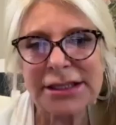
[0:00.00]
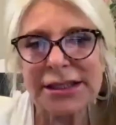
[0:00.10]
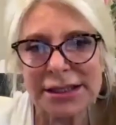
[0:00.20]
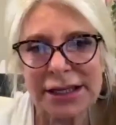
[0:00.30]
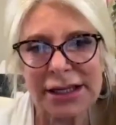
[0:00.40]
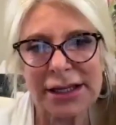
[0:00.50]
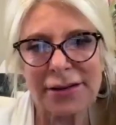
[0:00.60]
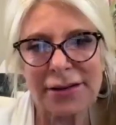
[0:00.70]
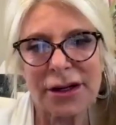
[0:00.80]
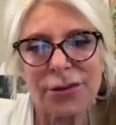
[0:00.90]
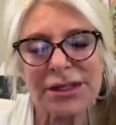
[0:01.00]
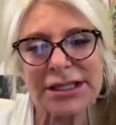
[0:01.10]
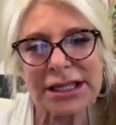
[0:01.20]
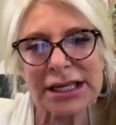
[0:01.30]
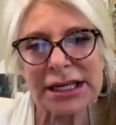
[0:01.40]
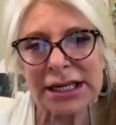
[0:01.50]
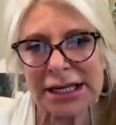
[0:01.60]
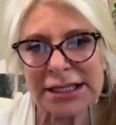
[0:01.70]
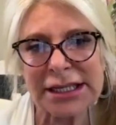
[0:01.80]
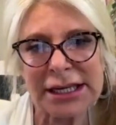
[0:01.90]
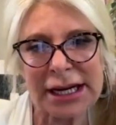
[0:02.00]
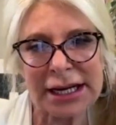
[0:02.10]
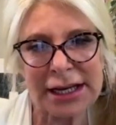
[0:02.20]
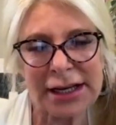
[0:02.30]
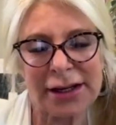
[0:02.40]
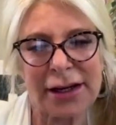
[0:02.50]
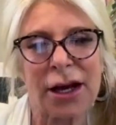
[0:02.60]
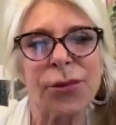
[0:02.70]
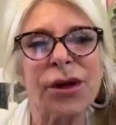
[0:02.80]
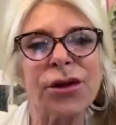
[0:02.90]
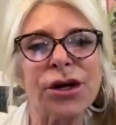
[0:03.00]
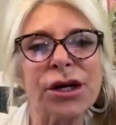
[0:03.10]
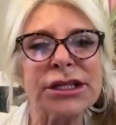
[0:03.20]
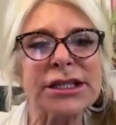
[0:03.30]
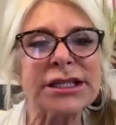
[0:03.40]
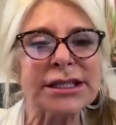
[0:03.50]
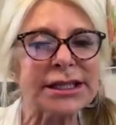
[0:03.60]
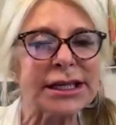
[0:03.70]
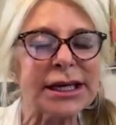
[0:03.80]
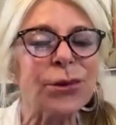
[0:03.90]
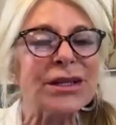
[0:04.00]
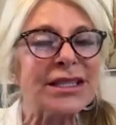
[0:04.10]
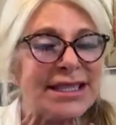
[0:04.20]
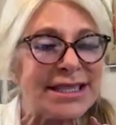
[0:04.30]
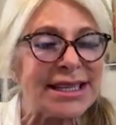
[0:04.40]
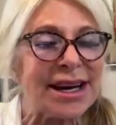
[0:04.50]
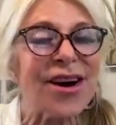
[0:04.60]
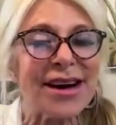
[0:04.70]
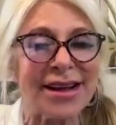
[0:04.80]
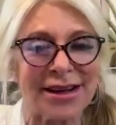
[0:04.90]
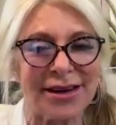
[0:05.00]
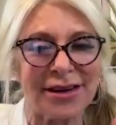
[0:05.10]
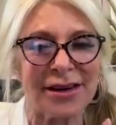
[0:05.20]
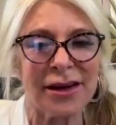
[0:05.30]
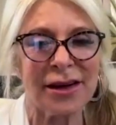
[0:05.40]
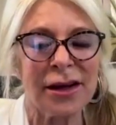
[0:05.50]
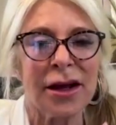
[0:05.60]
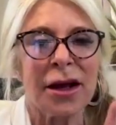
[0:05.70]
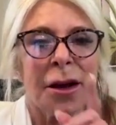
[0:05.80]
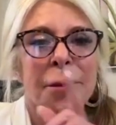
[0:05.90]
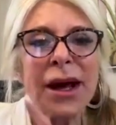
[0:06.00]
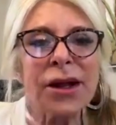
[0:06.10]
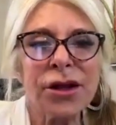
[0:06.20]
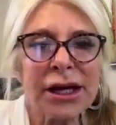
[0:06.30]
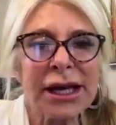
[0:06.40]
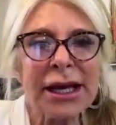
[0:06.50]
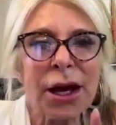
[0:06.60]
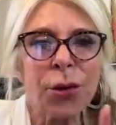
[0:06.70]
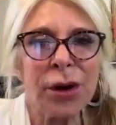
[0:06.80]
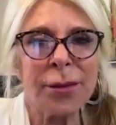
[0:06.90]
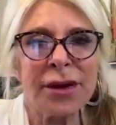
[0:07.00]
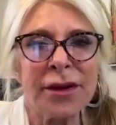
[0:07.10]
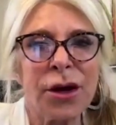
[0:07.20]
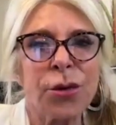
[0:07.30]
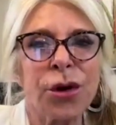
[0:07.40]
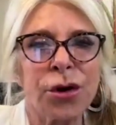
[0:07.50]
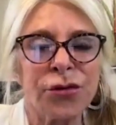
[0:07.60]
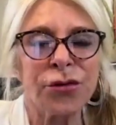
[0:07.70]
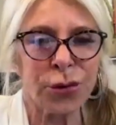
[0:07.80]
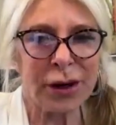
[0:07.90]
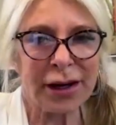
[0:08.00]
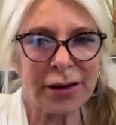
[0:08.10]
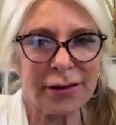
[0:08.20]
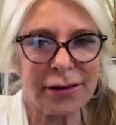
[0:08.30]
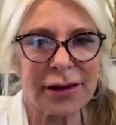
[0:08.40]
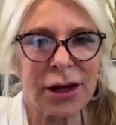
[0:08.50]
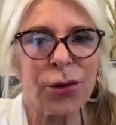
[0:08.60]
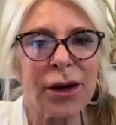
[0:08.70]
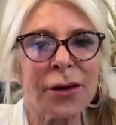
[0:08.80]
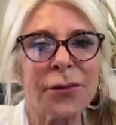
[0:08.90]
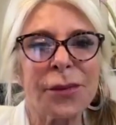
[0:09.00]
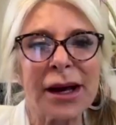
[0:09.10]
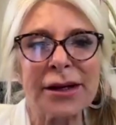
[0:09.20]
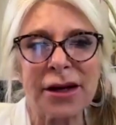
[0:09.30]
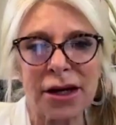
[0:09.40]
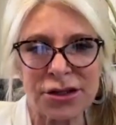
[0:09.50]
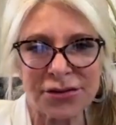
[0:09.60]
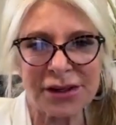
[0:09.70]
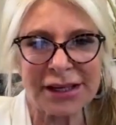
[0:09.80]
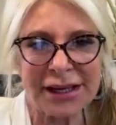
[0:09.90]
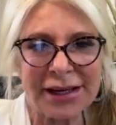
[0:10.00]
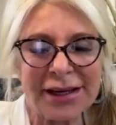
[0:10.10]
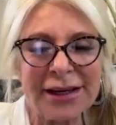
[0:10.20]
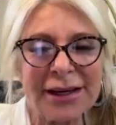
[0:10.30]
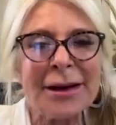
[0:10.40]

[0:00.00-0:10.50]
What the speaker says: study that was done in 1998, and we looked to see, it was started by looking at women that were overweight. They were by Dr. Folletti.